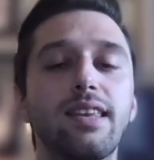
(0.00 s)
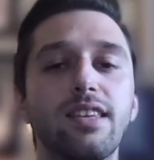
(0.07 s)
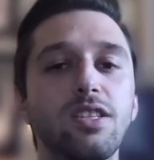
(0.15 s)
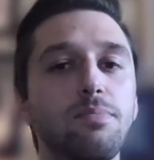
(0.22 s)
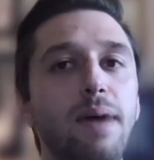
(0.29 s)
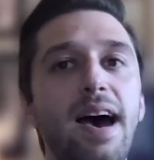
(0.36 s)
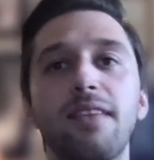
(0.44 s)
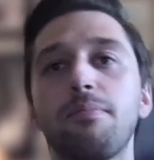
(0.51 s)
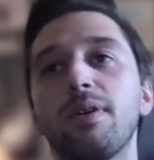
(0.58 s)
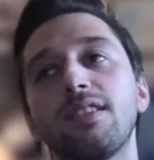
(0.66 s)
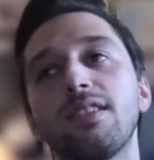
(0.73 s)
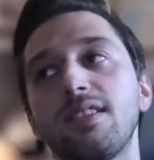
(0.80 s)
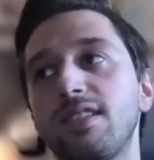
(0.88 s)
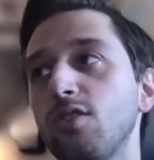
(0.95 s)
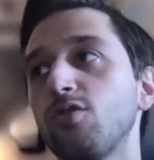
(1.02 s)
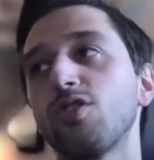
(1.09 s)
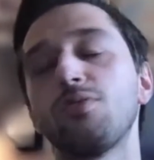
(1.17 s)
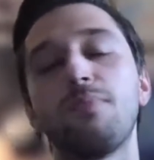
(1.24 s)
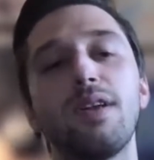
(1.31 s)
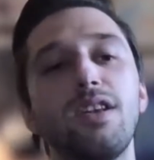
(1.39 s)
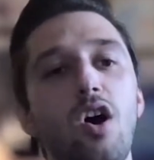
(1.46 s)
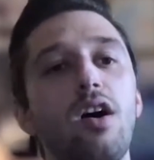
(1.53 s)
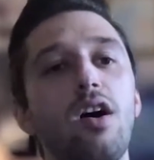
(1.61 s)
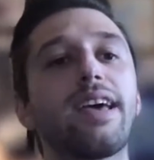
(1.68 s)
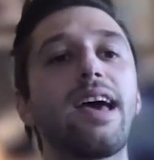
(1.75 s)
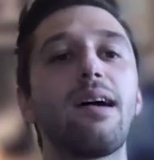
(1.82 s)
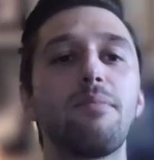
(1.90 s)
take this path, but it's still just been
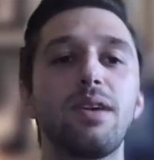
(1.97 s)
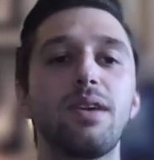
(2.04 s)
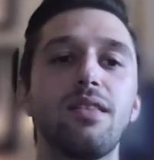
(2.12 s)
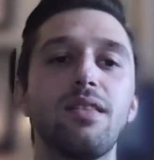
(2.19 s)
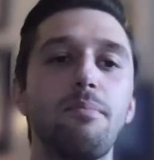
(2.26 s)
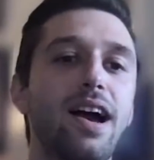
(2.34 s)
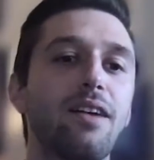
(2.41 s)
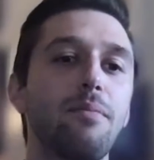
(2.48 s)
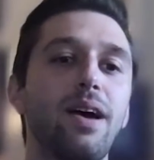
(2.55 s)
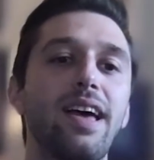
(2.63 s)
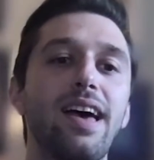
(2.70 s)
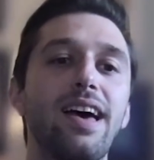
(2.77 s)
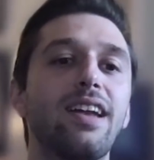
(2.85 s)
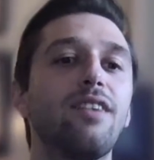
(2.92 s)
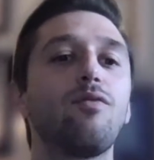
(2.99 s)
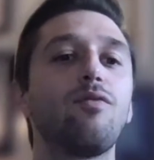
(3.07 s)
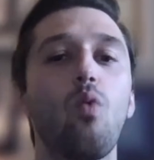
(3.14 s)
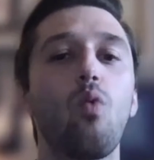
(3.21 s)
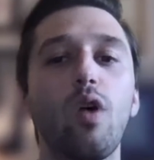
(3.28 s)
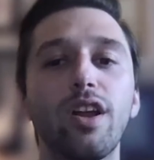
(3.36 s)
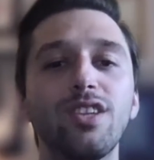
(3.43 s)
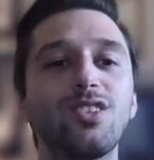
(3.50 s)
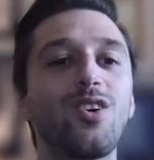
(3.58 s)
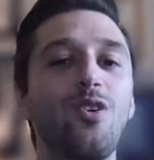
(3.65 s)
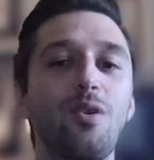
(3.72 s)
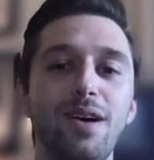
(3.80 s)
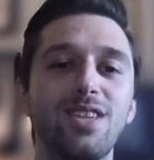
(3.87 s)
gnawing at me in the back of my head of wanting to
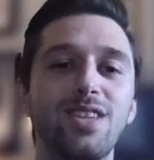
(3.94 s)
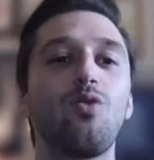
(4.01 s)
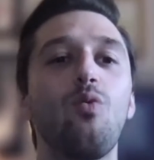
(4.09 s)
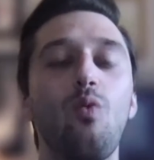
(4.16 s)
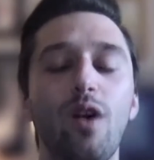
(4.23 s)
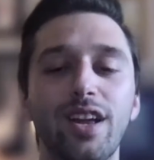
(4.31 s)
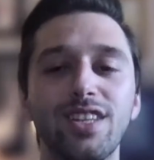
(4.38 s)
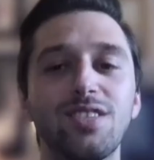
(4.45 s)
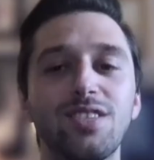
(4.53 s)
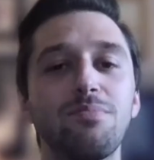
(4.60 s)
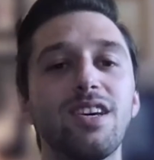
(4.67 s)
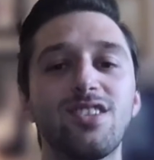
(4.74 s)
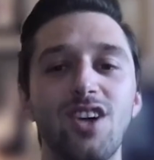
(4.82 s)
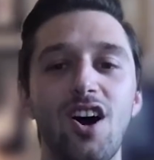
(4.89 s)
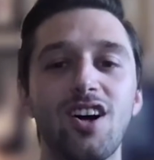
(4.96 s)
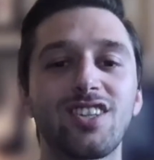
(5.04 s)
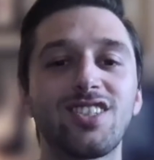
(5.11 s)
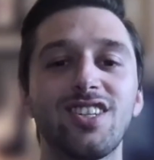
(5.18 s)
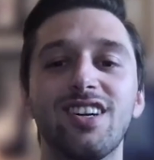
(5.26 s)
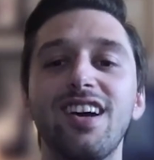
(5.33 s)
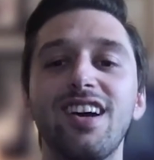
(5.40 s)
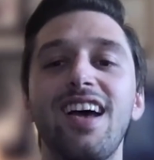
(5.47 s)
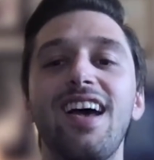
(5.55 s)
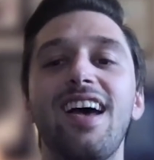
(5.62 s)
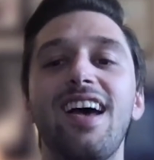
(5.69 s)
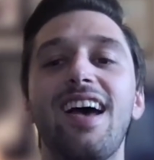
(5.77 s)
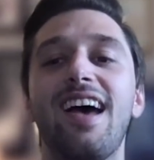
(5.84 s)
go to med school, wanting to be a doctor.
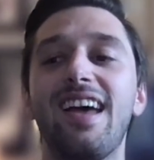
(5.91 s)
Yeah.